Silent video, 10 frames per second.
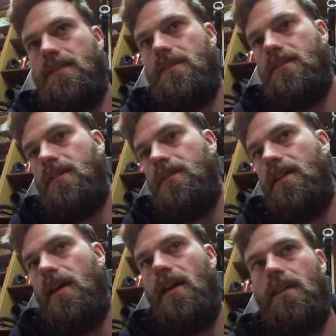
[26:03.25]
So
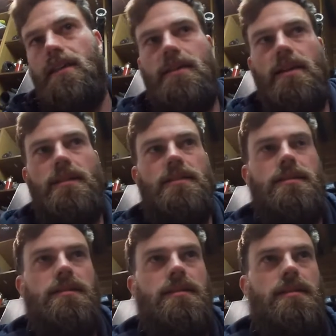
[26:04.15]
yeah, I think
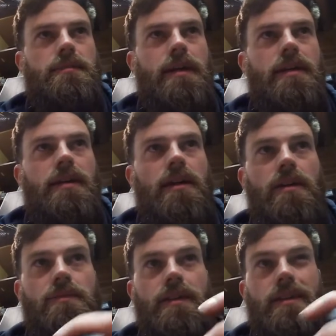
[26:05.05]
that's about it.
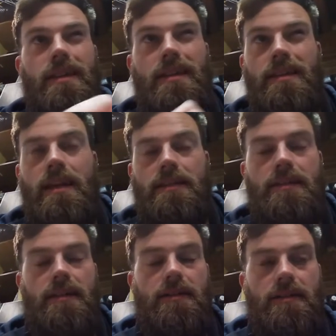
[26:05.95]
Hopefully, I think the next
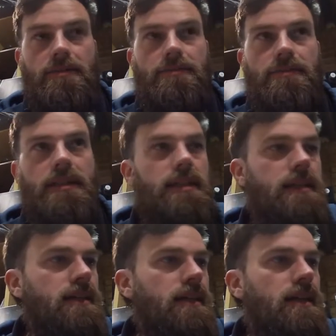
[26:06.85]
thing I'm going to
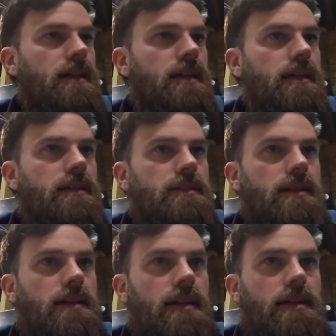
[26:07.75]
really
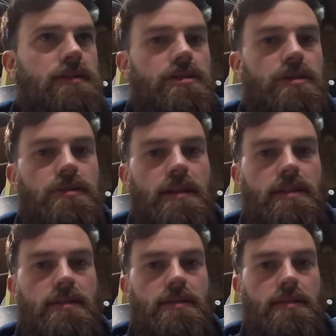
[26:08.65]
start getting into
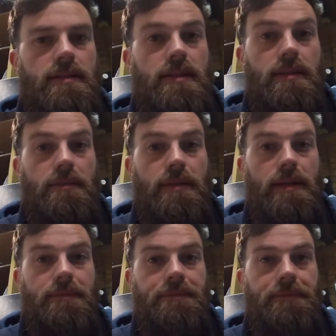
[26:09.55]
is the inlet
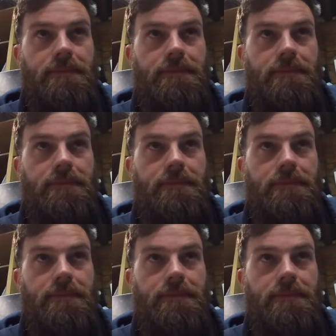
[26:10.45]
plenum.